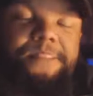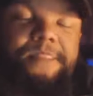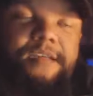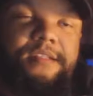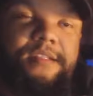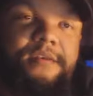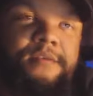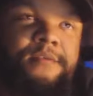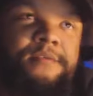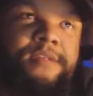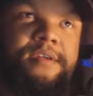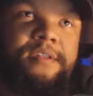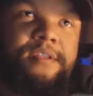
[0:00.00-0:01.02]
So
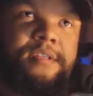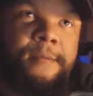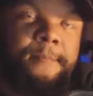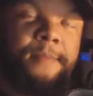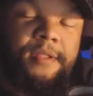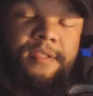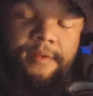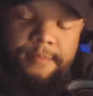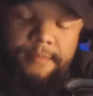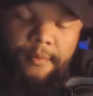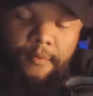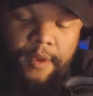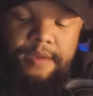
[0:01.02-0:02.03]
there at a certain
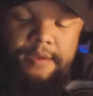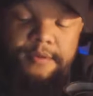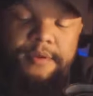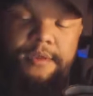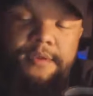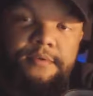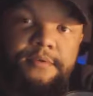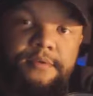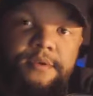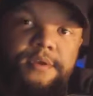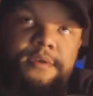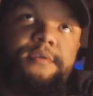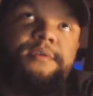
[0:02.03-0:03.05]
point, there's
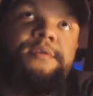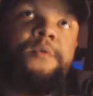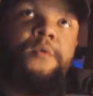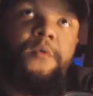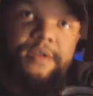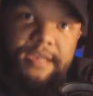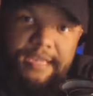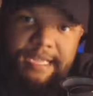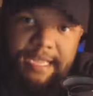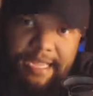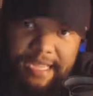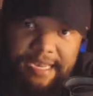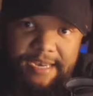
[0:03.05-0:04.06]
turn towards the
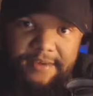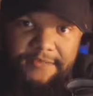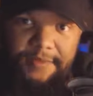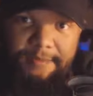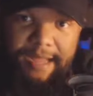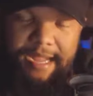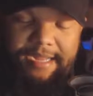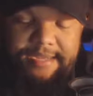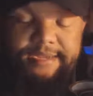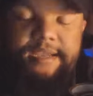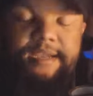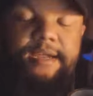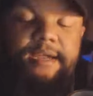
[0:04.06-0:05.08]
end of the match.